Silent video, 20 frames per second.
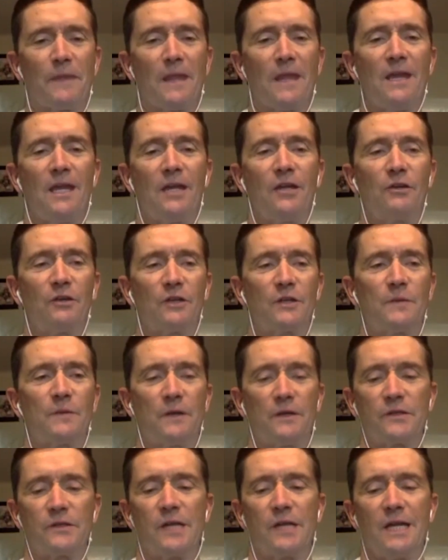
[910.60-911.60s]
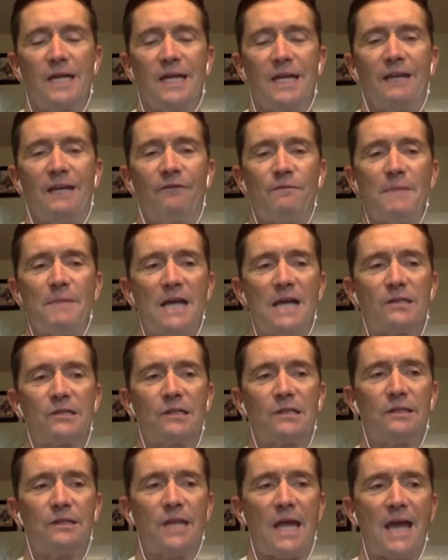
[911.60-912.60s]
in your experience, if
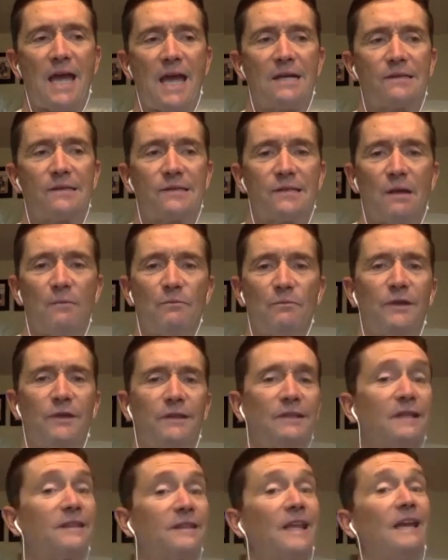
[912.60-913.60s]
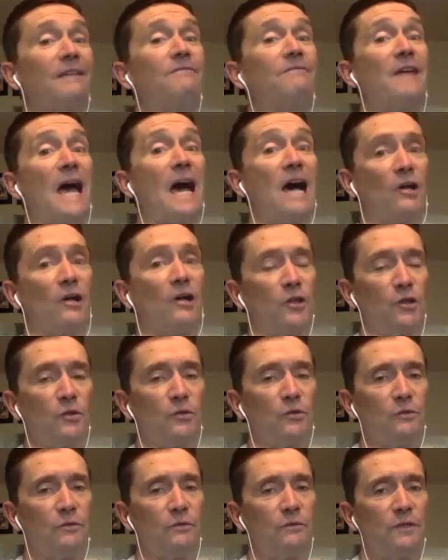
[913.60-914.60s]
masculine has something that they
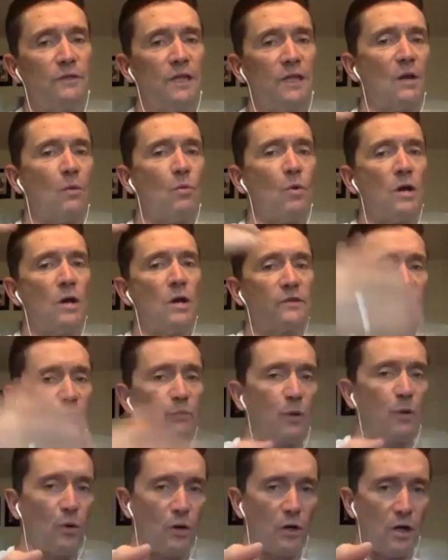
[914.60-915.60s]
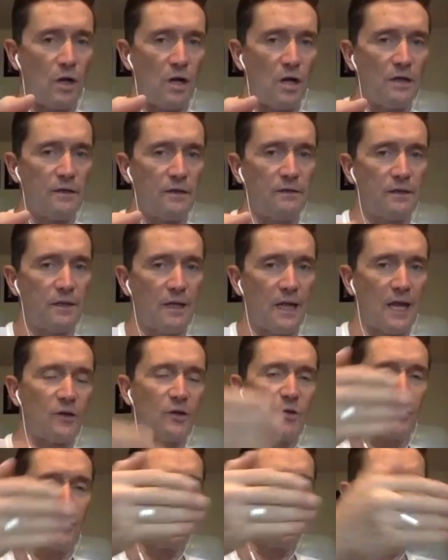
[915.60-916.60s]
value, that they want support on
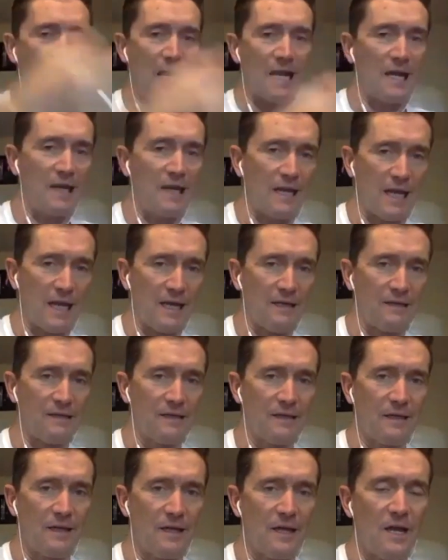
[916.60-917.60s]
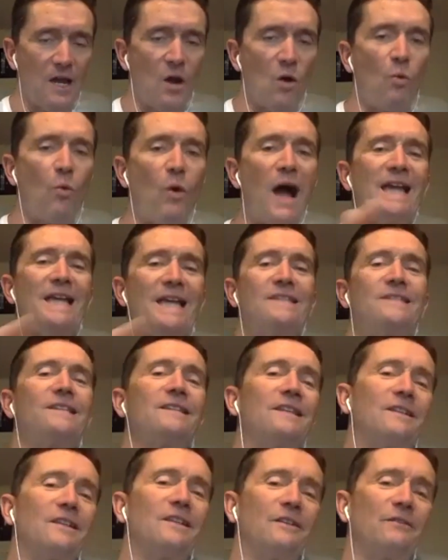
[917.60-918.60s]
and or delegate, why is it
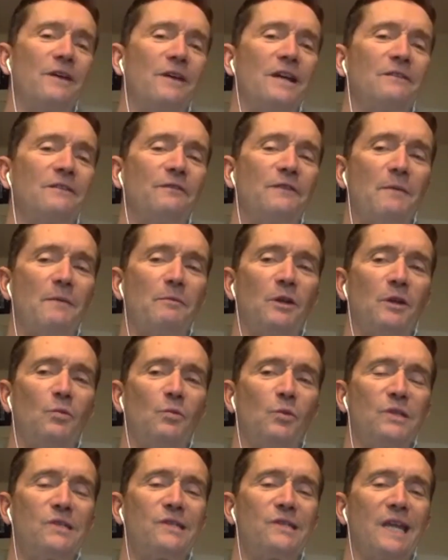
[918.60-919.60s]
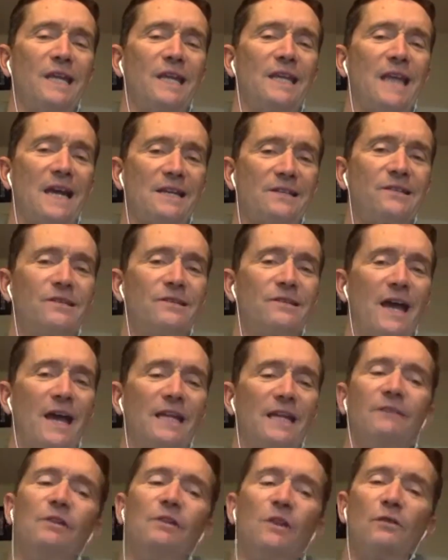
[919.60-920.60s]
that the divine feminine would say yes to
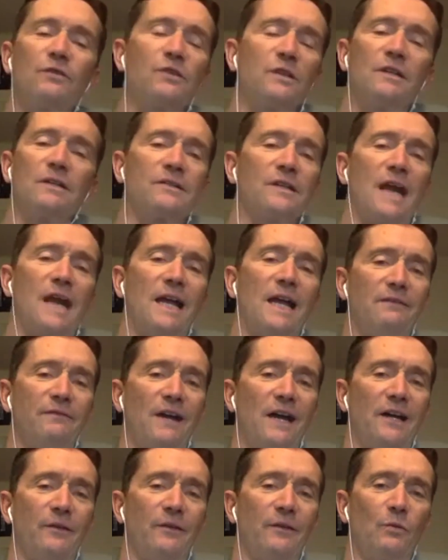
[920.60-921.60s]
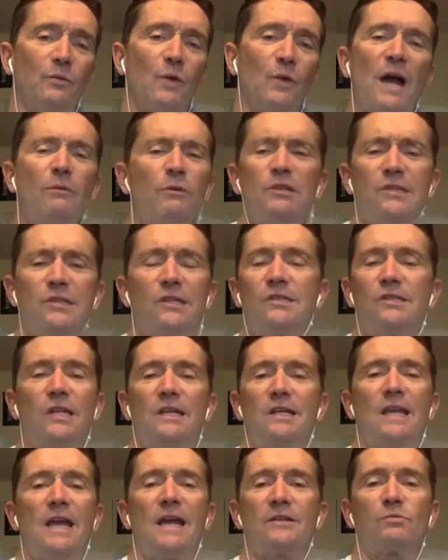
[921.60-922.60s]
that, even though she doesn't highly value it? Why would she say
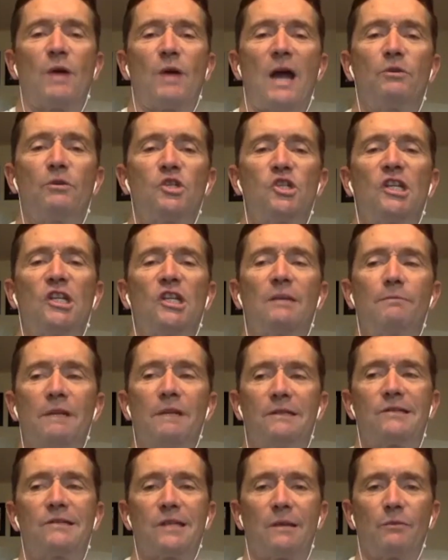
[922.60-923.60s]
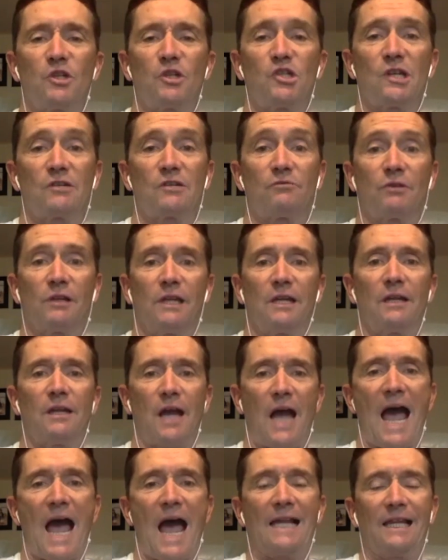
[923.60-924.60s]
yes? Why would she commit to something she doesn't really
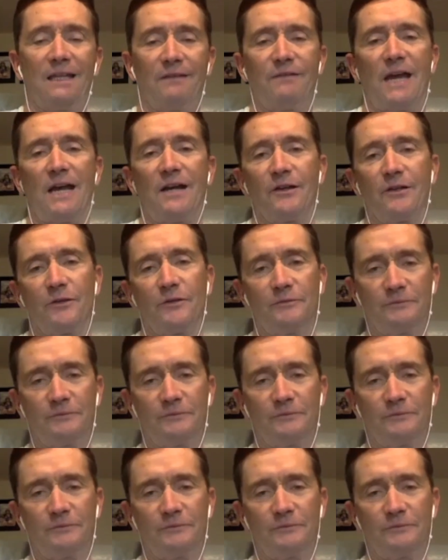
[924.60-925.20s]
highly value?